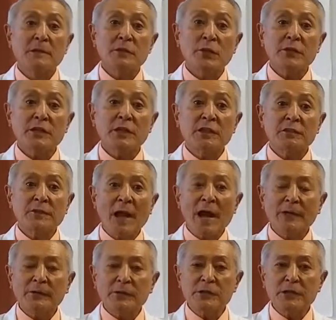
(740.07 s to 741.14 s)
So this is
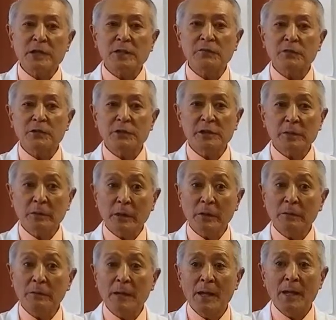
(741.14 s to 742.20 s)
Dr. Steve
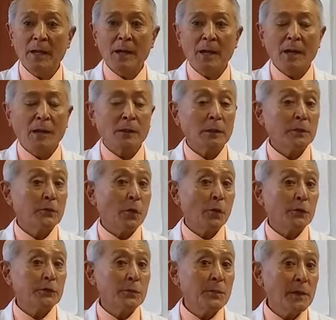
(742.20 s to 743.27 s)
Toshiro. I look
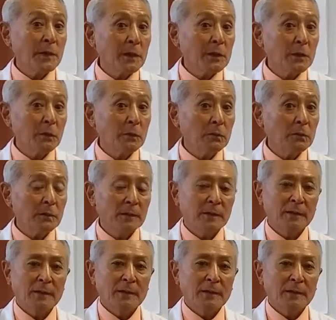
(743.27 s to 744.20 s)
forward to meeting you